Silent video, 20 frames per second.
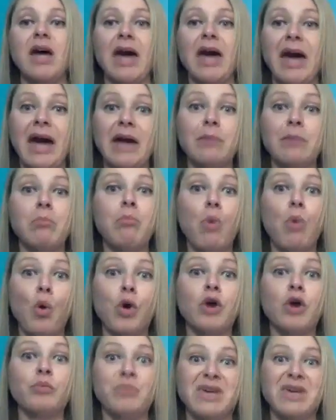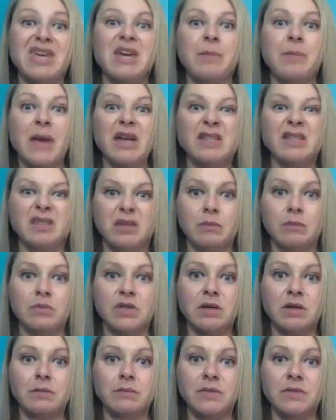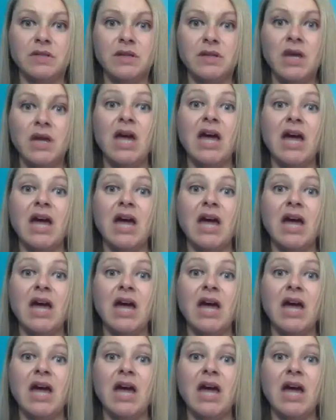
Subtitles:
had more PMS symptoms